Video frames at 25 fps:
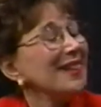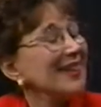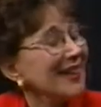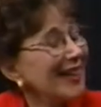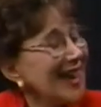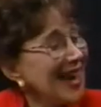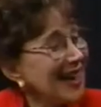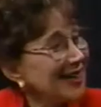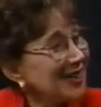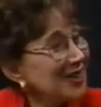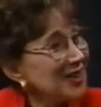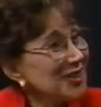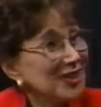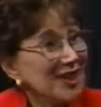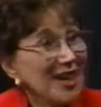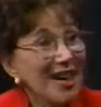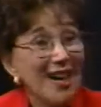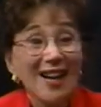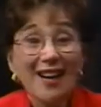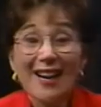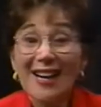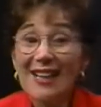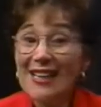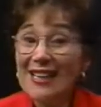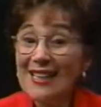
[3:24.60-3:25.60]
Latin jazz,
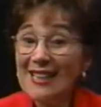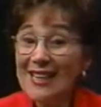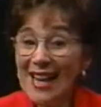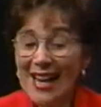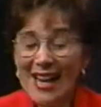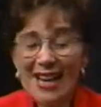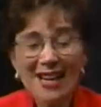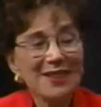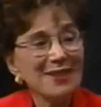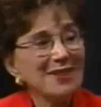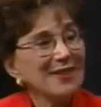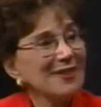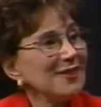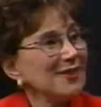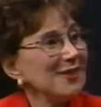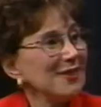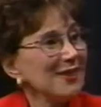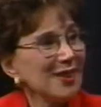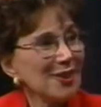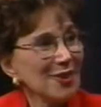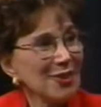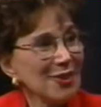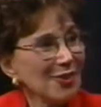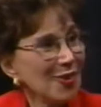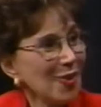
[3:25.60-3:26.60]
again,
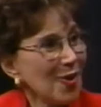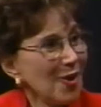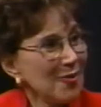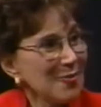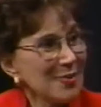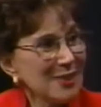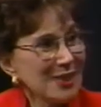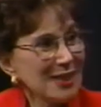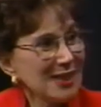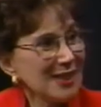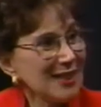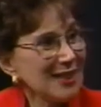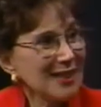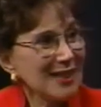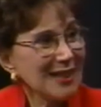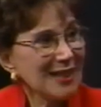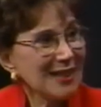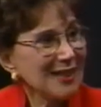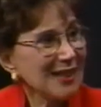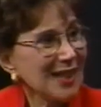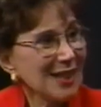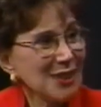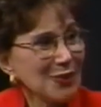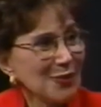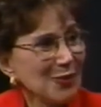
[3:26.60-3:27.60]
enormously
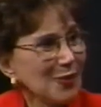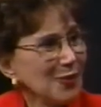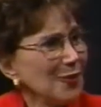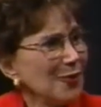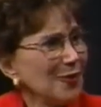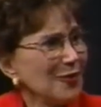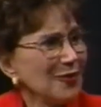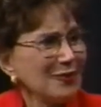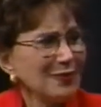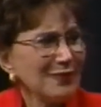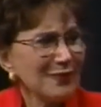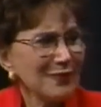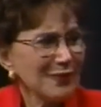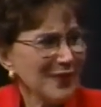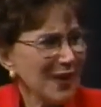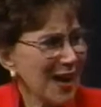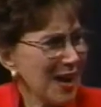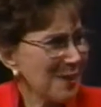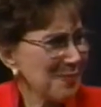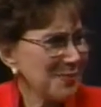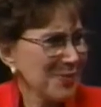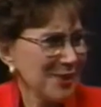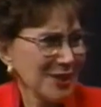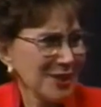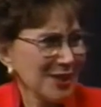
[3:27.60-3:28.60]
successful,
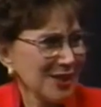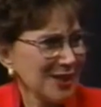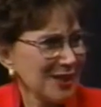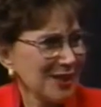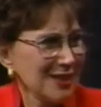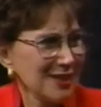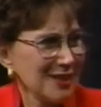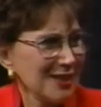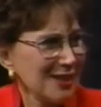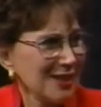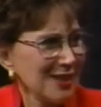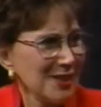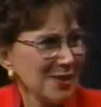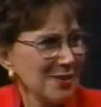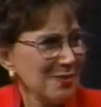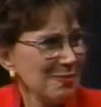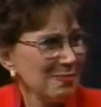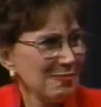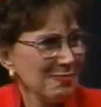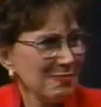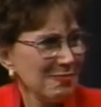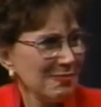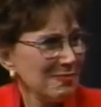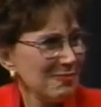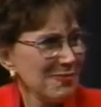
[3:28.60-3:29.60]
fabulous
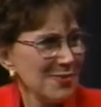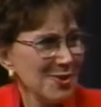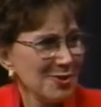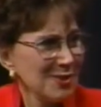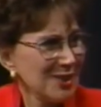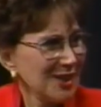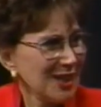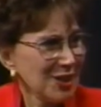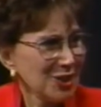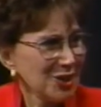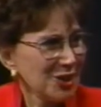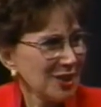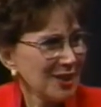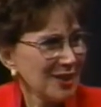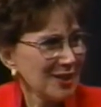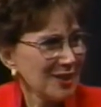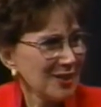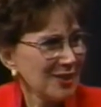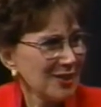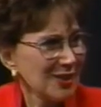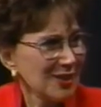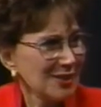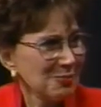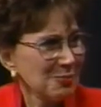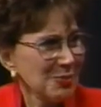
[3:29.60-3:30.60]

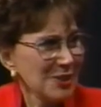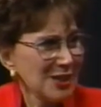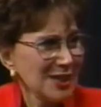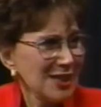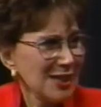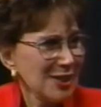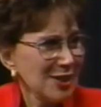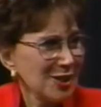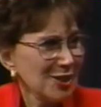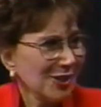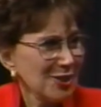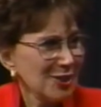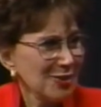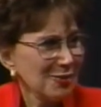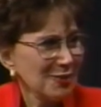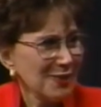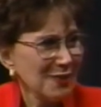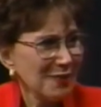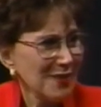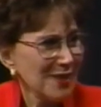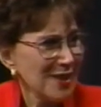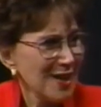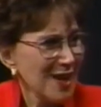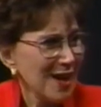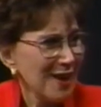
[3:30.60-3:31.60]
musicians, Paquita de
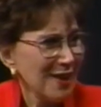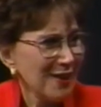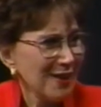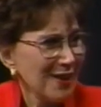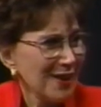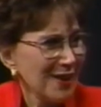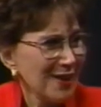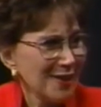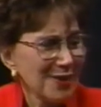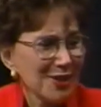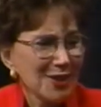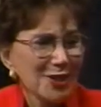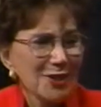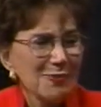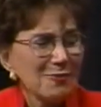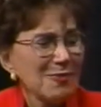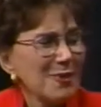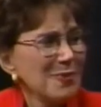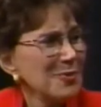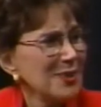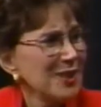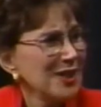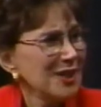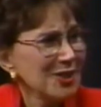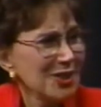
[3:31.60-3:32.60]
Rivera, the
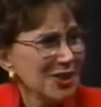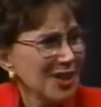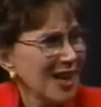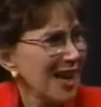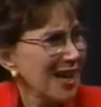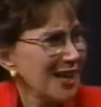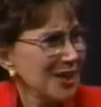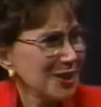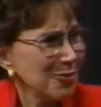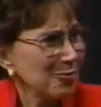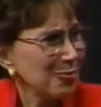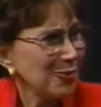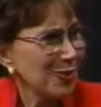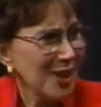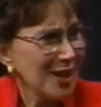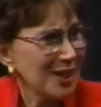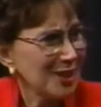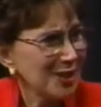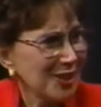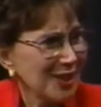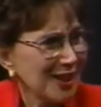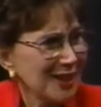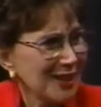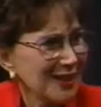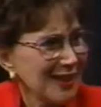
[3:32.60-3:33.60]
Caribbean Jazz
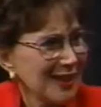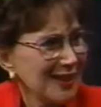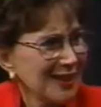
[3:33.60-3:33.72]
Project,